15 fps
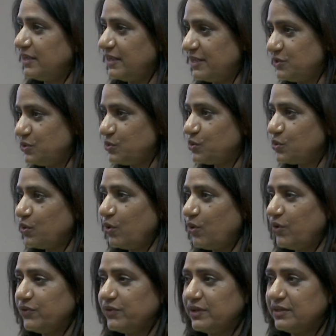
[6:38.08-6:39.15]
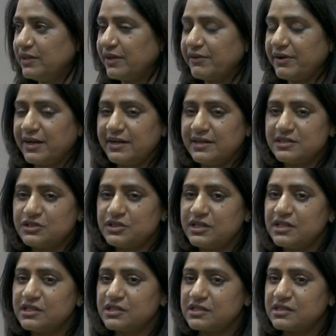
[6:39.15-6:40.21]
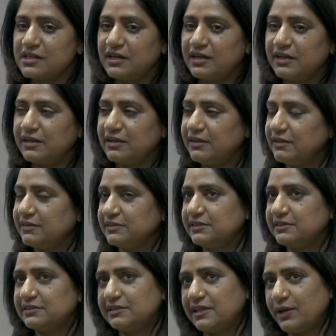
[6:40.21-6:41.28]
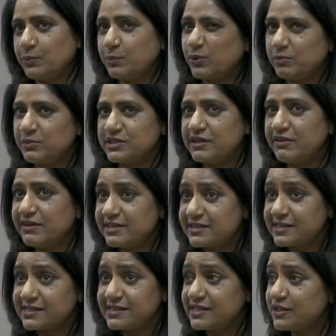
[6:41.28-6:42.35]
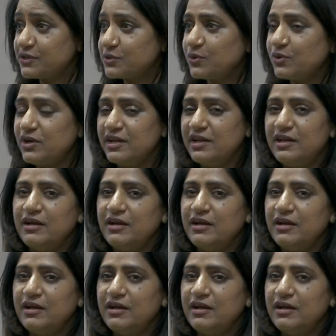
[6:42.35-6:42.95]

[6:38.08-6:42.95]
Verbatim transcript: as you saw on, in the credits, she is uh, she's now probably 76 years old,